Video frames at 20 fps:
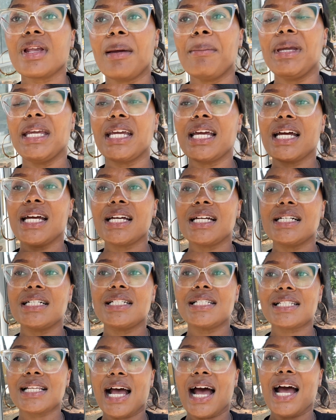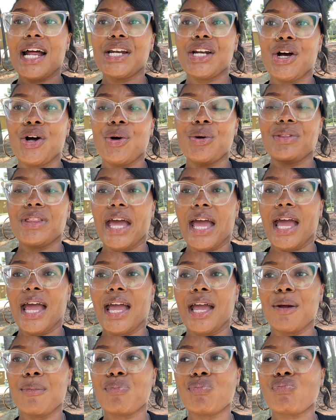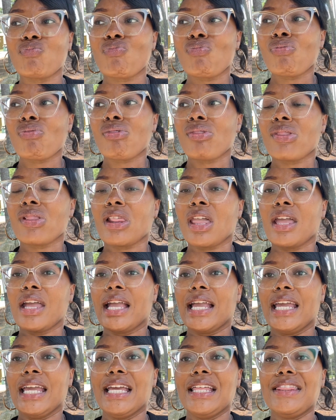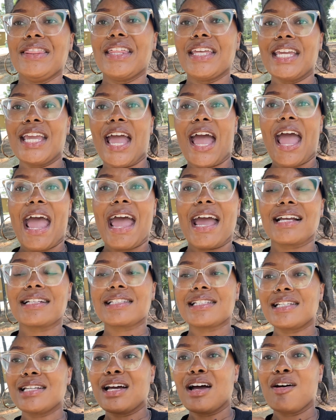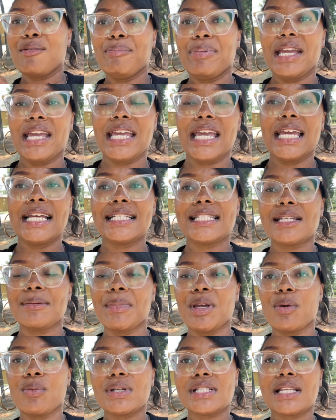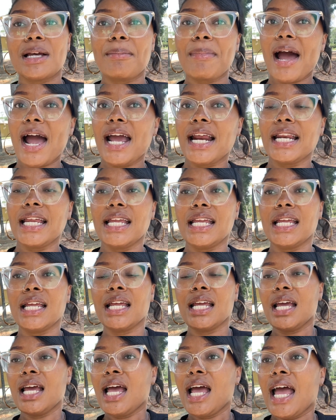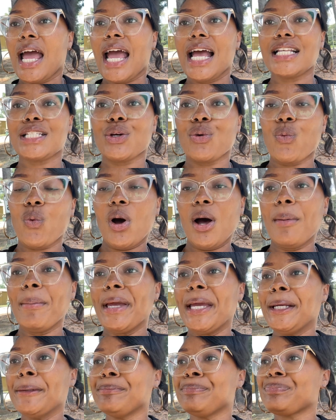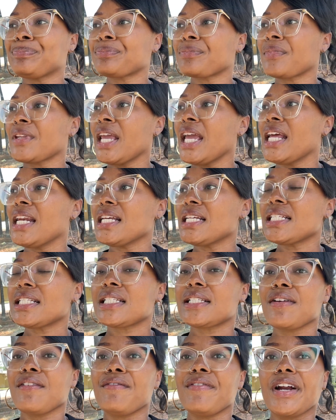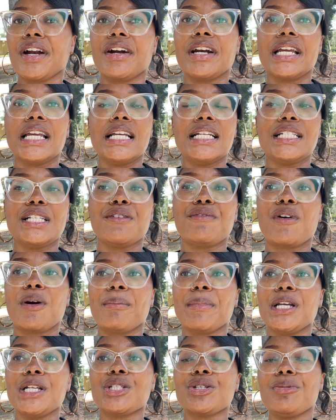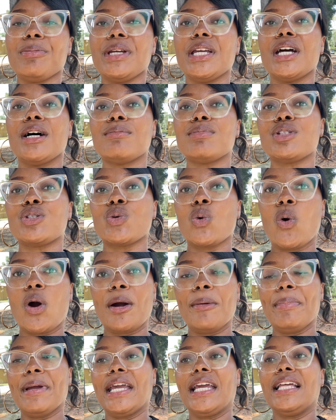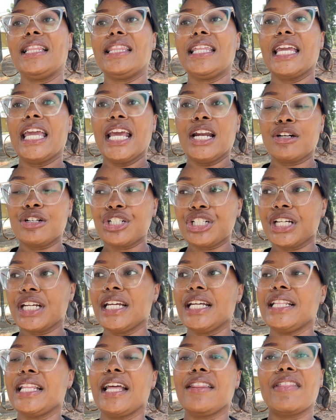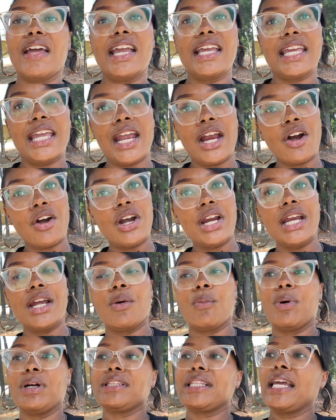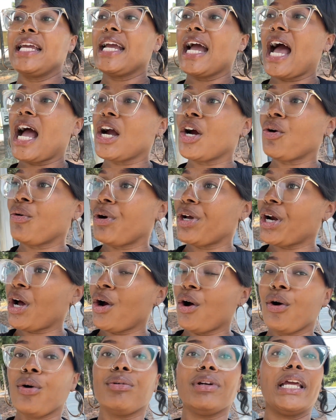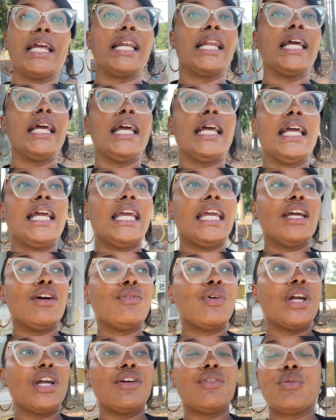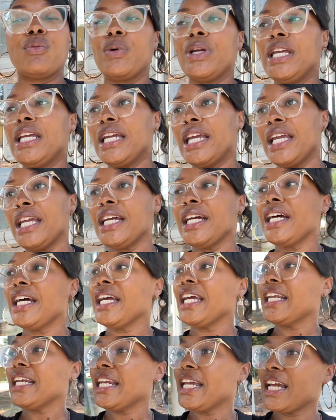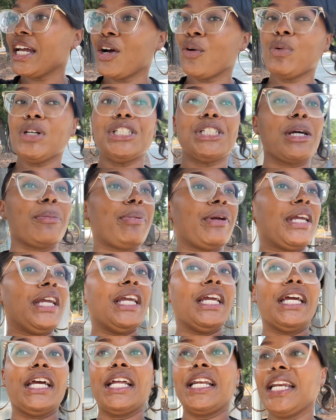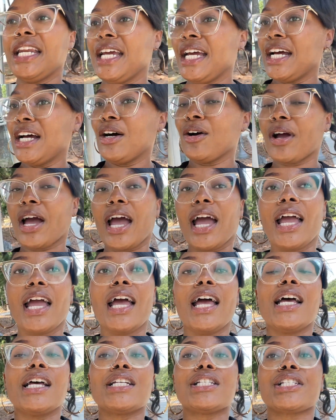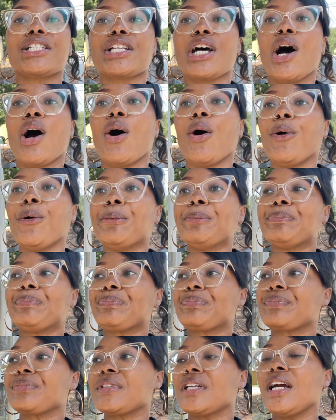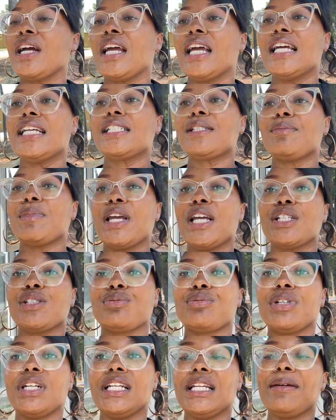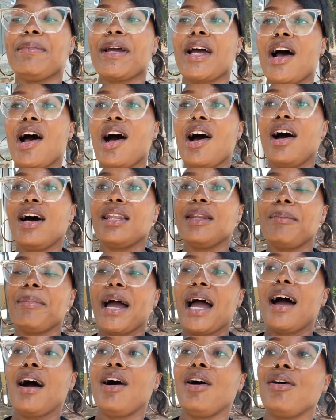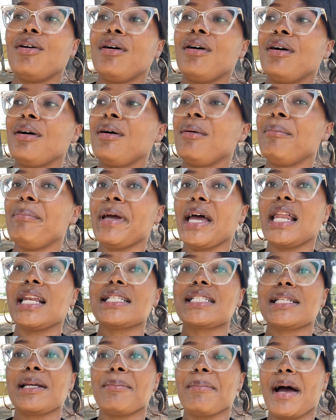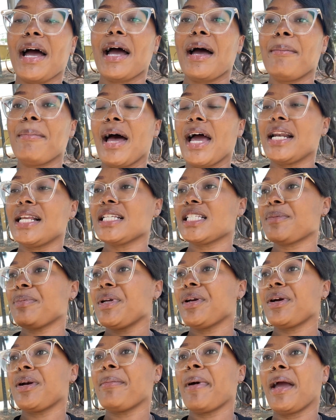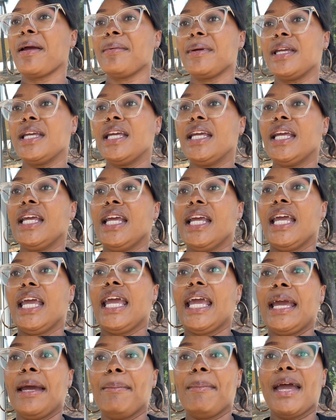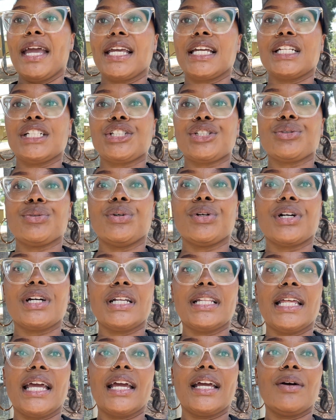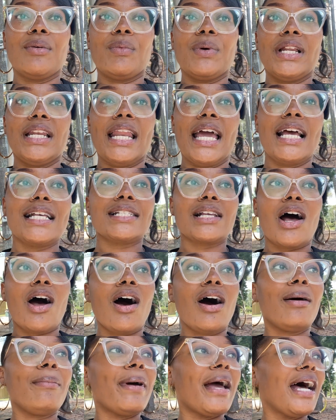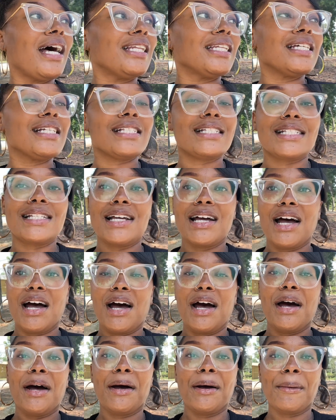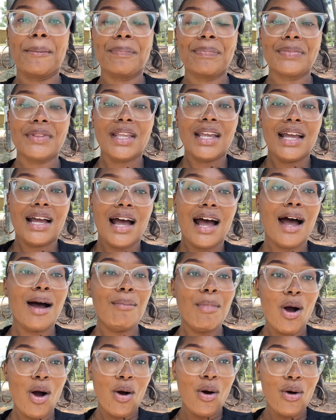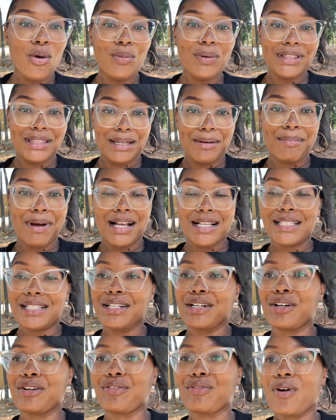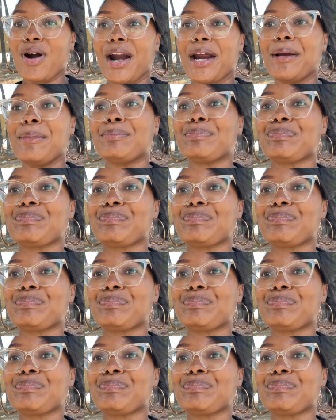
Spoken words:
Because I know that in the act of being intimate with somebody, as a woman, it is very easy for me to be absorbing the energy that they carry and what they got going on. And if we here and there, we jumping here and there, okay? So it's really been all about balancing mind, body, and spirit, baby. And making sure that when that's all balanced, I'm whole within myself, right?